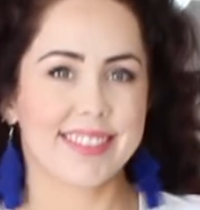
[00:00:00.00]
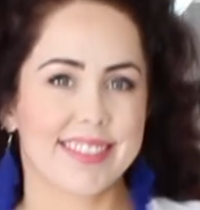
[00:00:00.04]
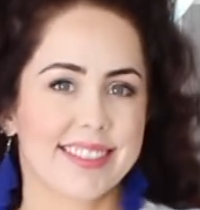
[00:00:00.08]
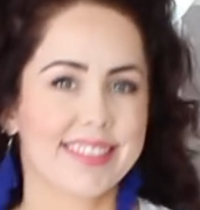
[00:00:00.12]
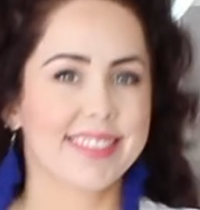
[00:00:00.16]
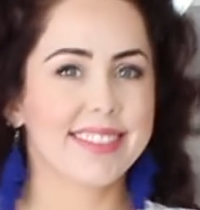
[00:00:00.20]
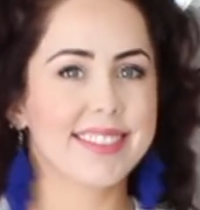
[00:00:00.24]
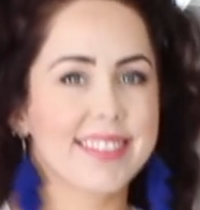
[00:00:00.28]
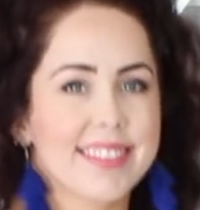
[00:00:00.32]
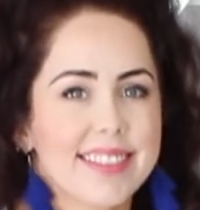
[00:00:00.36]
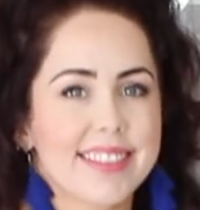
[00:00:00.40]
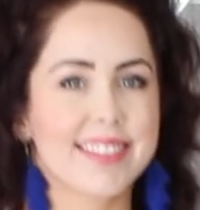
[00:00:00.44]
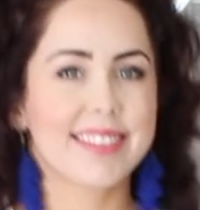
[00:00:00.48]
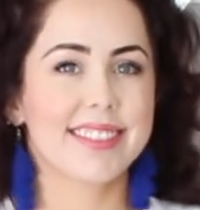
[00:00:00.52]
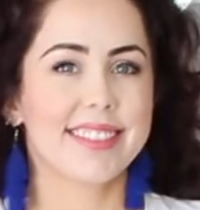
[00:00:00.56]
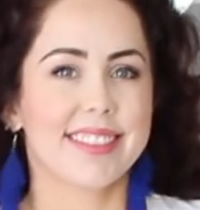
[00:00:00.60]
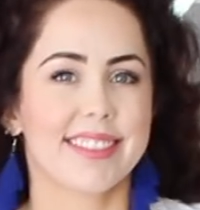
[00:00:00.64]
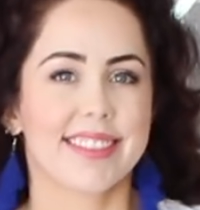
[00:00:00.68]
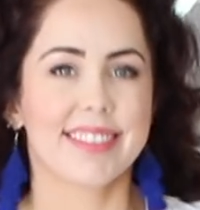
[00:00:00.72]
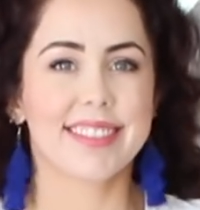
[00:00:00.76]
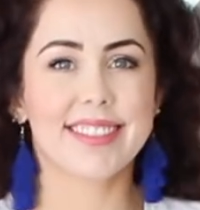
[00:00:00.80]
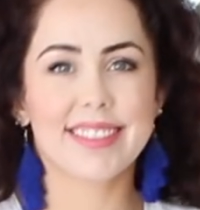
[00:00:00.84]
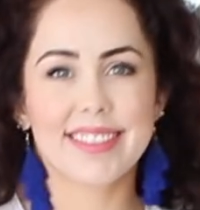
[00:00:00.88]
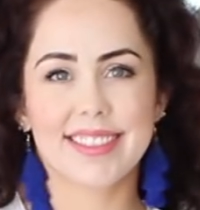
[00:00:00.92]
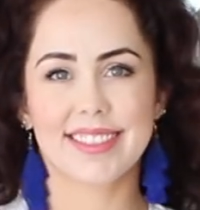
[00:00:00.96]
I think you can
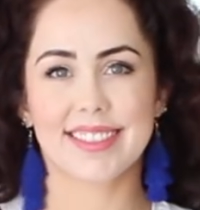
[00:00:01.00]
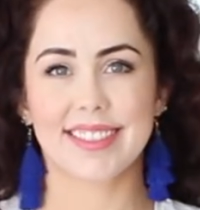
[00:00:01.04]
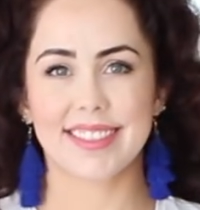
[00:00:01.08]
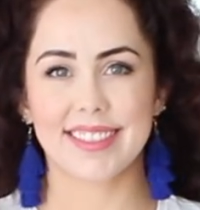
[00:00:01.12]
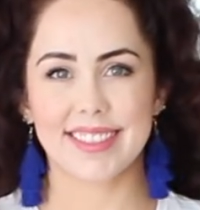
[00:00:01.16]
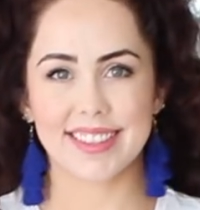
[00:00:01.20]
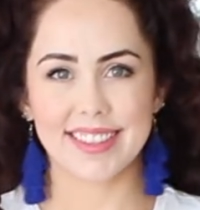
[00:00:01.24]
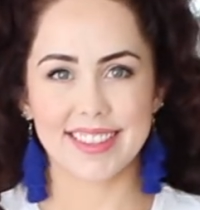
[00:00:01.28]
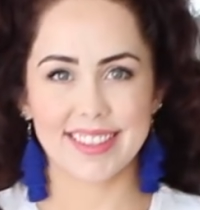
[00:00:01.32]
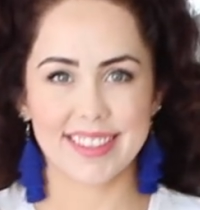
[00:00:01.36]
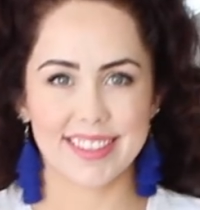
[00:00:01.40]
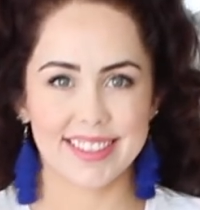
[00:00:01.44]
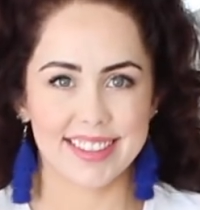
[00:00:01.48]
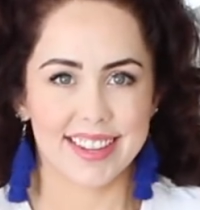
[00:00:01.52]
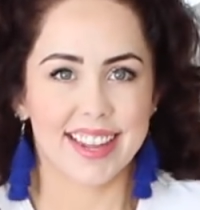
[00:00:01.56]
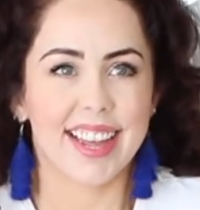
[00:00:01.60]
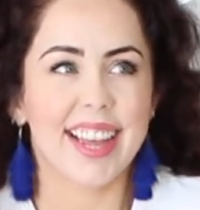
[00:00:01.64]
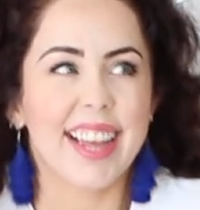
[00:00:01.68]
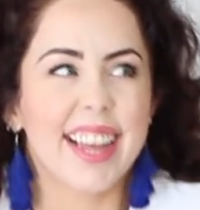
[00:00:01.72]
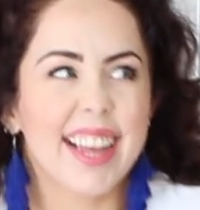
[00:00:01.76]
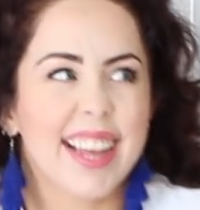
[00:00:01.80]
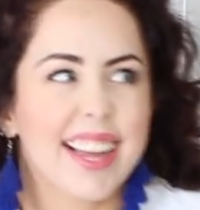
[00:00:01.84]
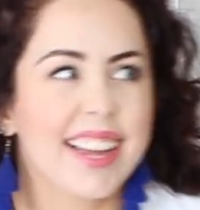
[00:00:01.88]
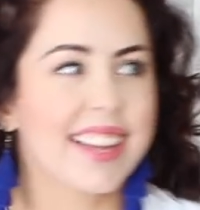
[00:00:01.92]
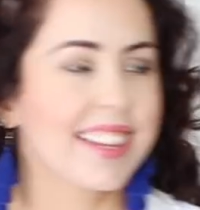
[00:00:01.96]
see the knickers
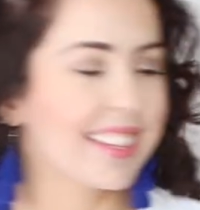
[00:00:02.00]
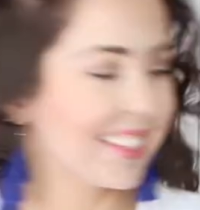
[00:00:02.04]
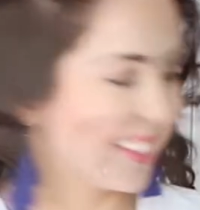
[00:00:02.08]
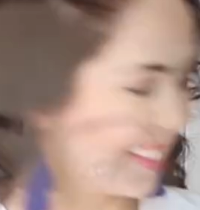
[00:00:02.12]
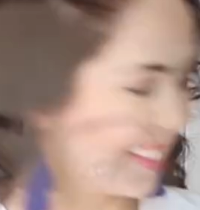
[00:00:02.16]
through